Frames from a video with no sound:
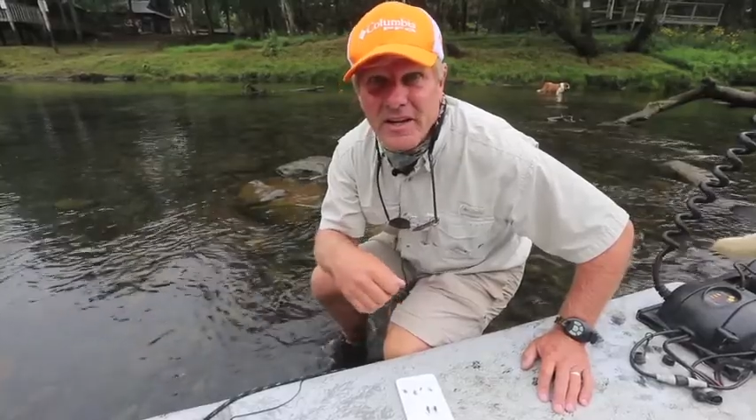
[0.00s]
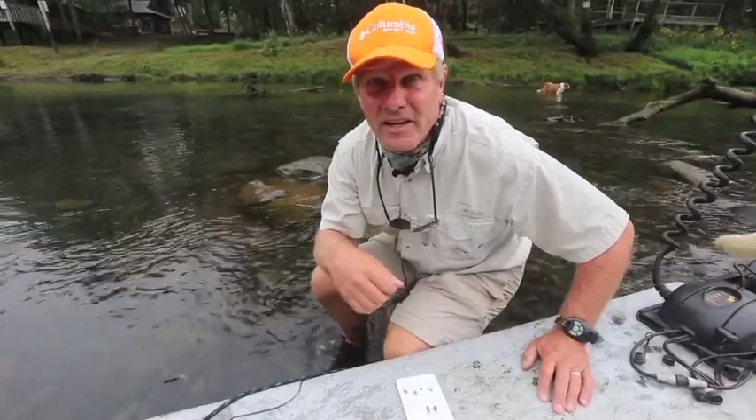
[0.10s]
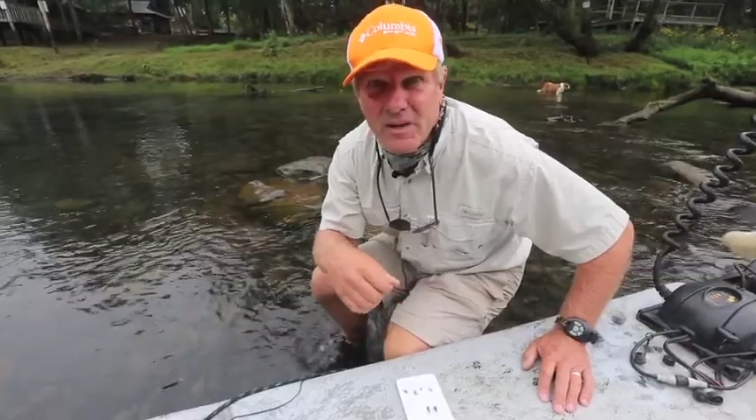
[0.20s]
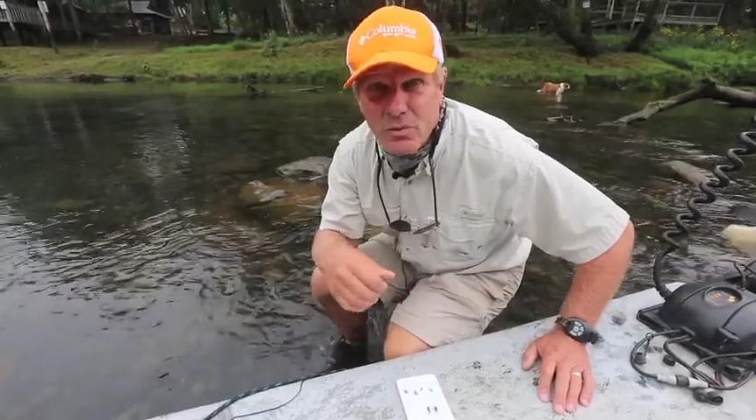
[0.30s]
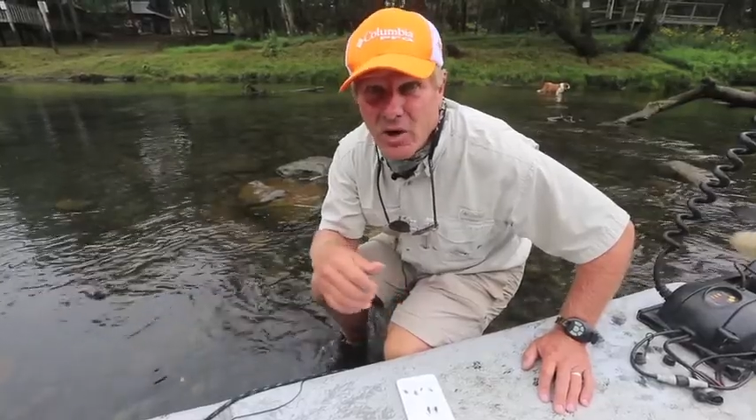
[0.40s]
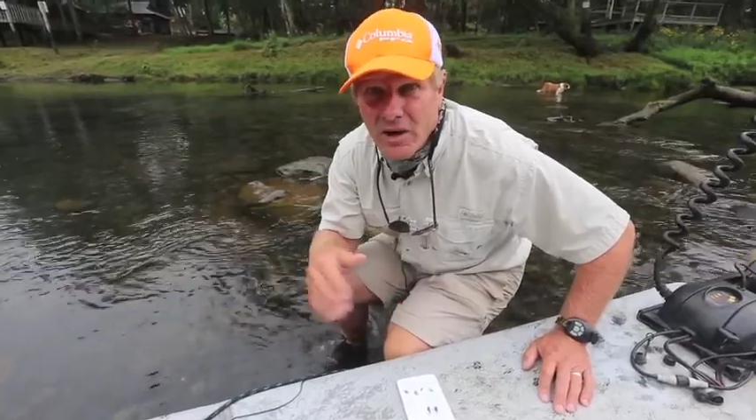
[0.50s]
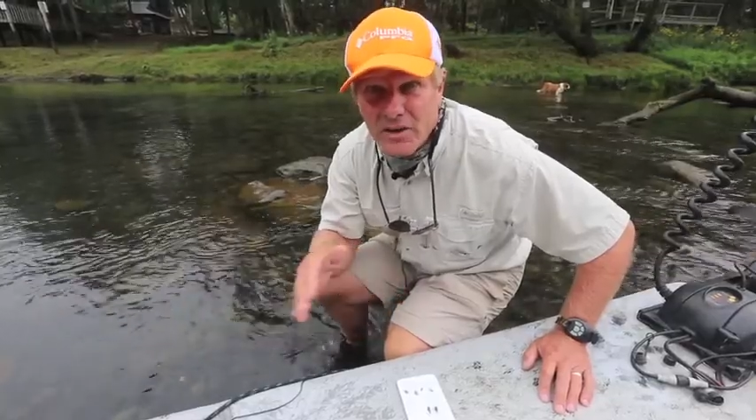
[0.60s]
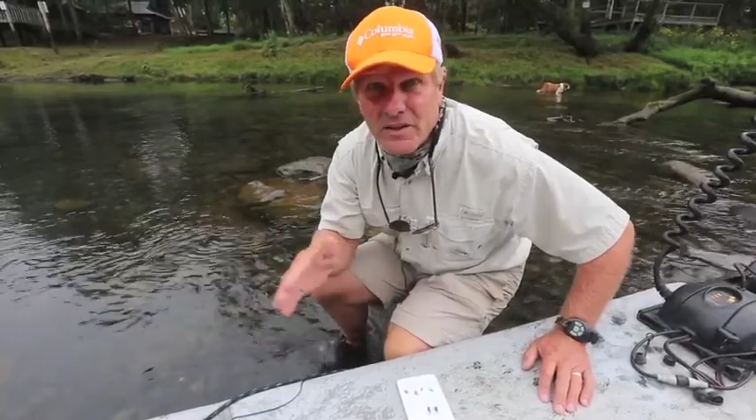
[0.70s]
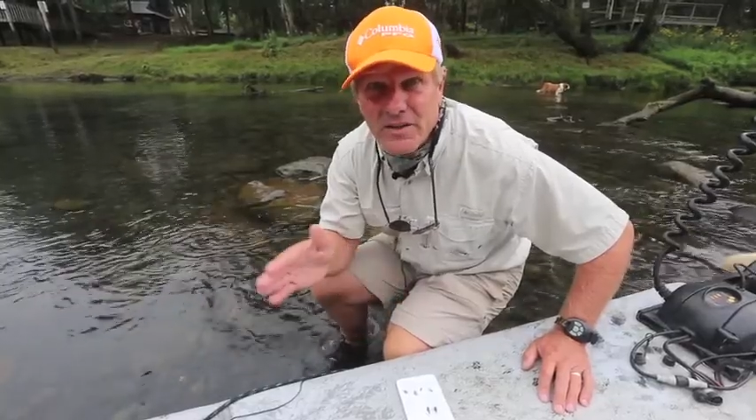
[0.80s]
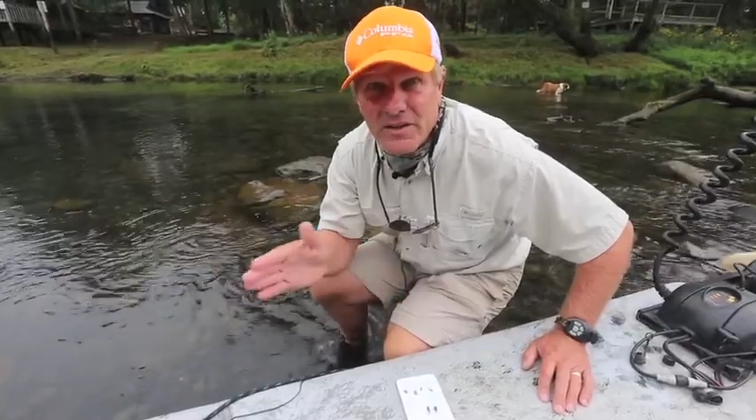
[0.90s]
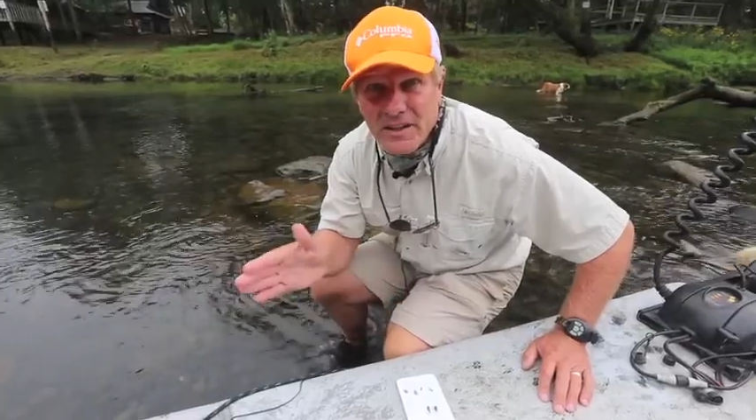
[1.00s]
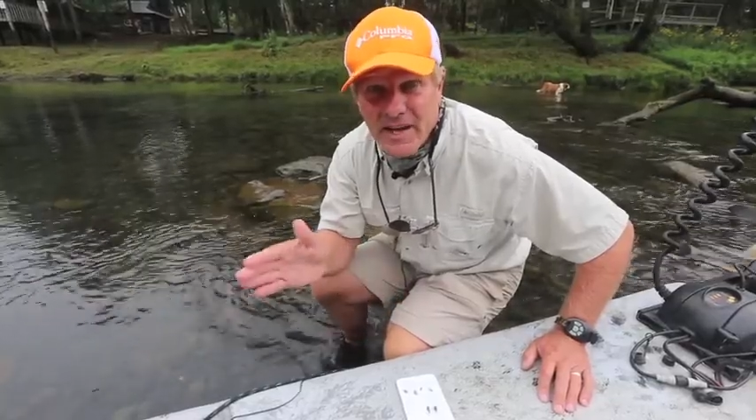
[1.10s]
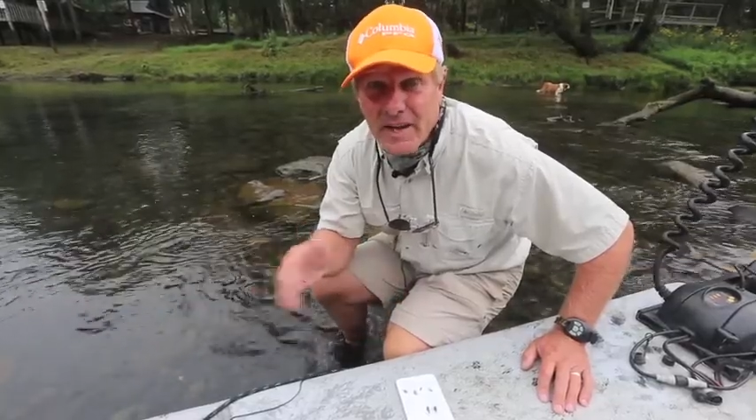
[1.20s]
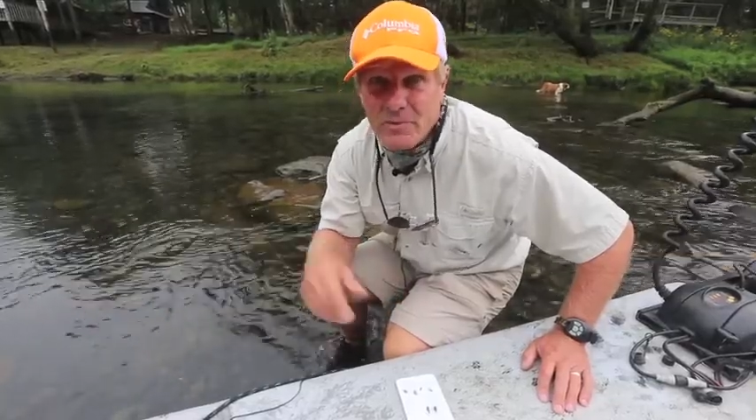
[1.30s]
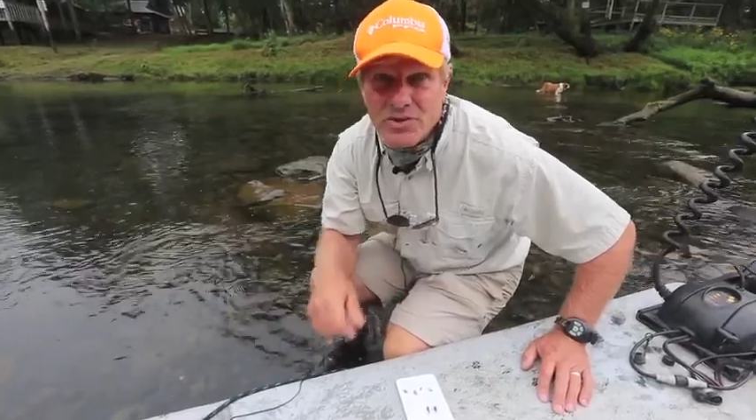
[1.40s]
any water that
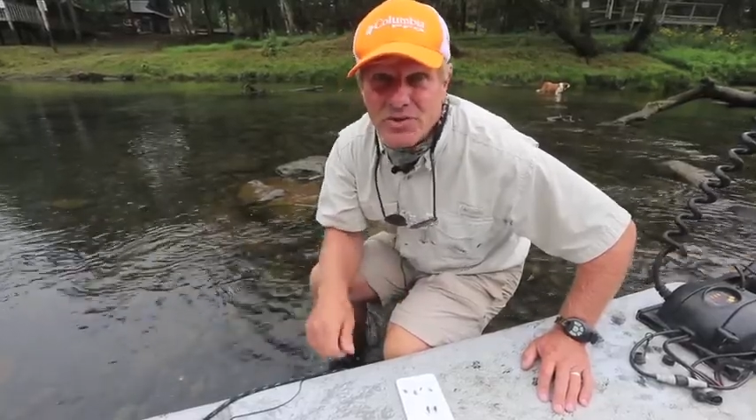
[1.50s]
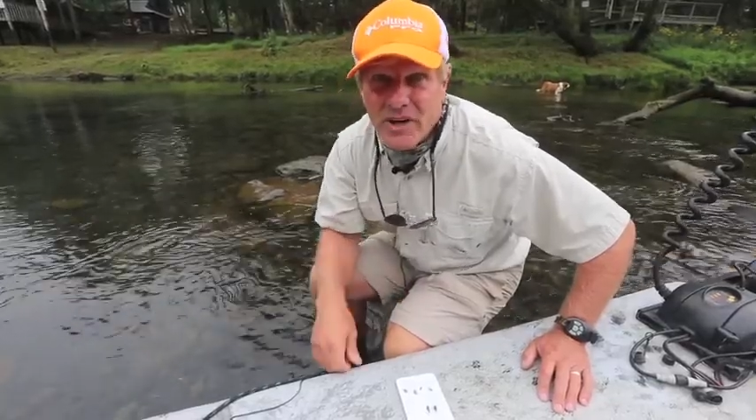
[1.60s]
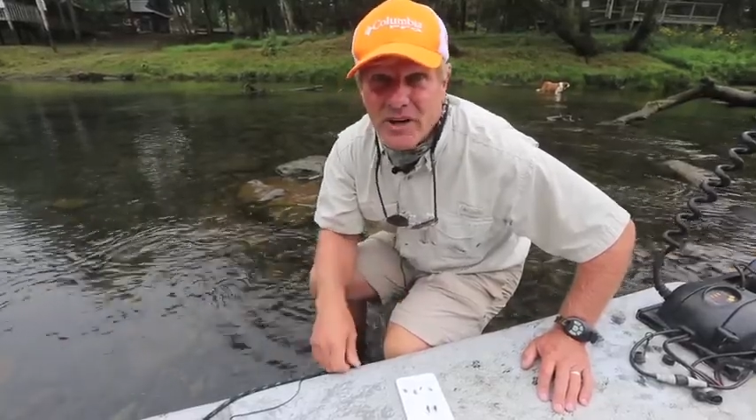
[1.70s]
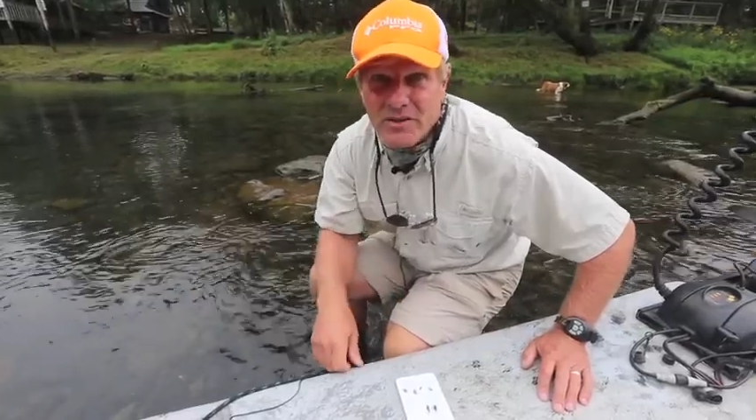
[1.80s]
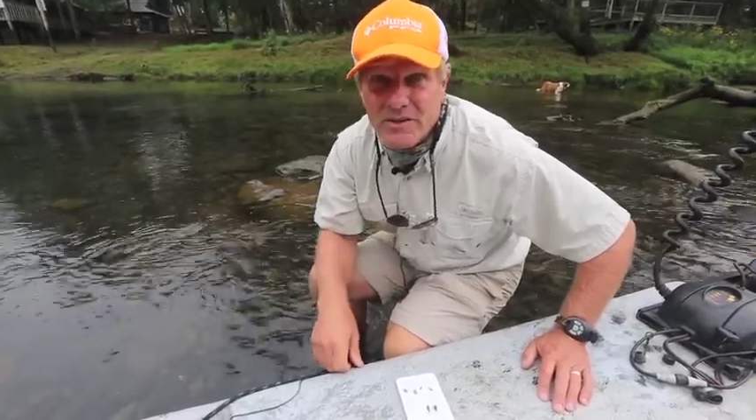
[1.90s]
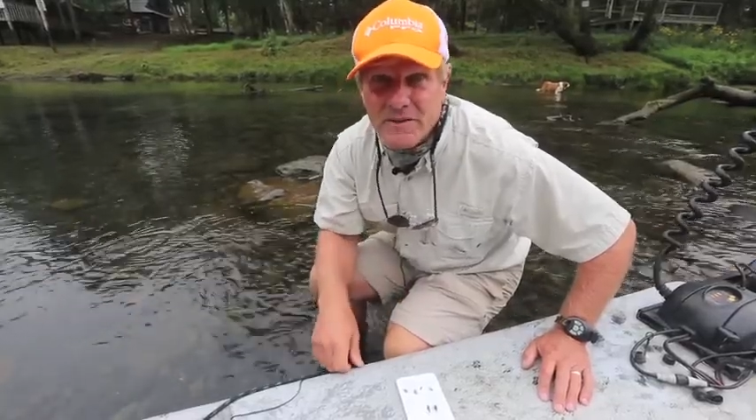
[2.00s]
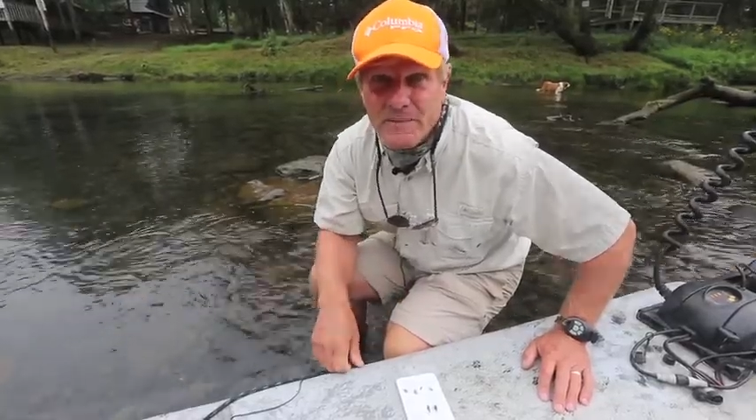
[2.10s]
inhabits trout.